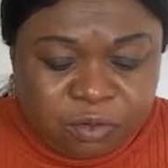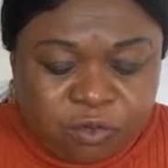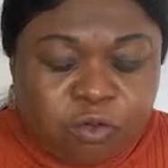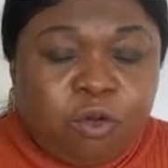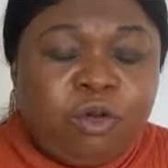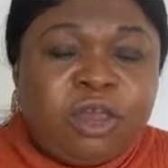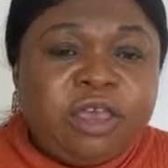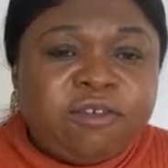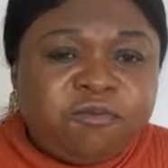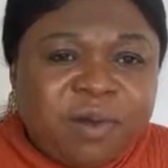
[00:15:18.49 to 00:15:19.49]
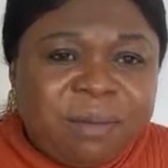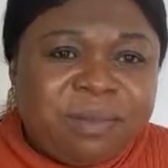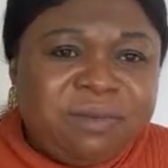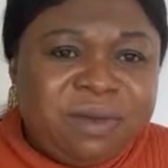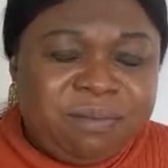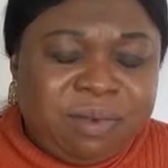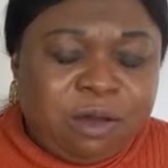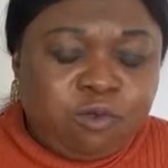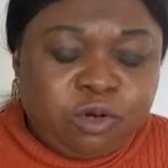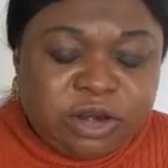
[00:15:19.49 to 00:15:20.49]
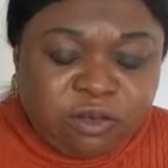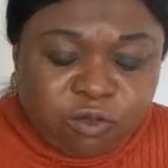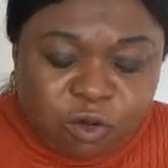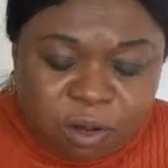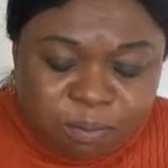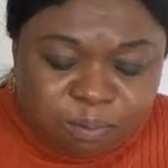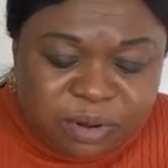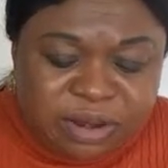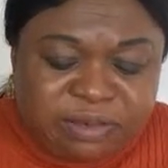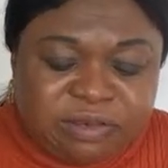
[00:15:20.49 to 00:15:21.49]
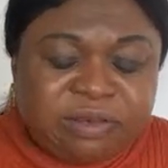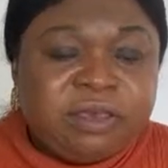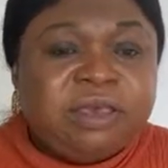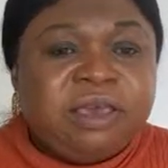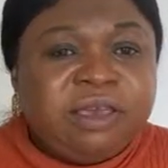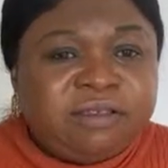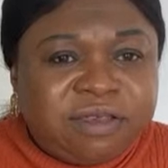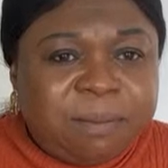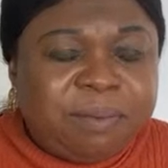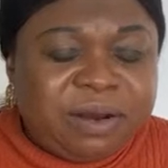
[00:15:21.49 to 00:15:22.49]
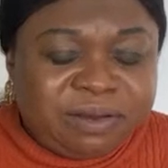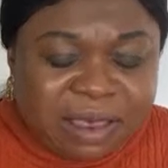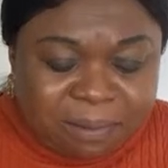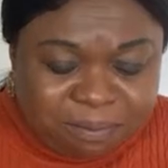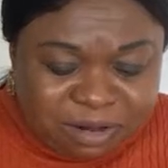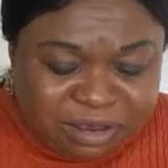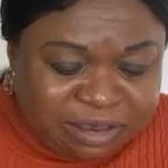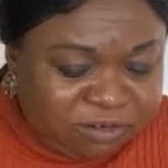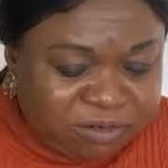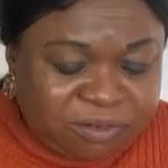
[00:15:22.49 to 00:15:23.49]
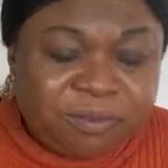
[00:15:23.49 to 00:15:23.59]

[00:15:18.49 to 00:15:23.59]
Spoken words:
So each family member will need to complete a separate application.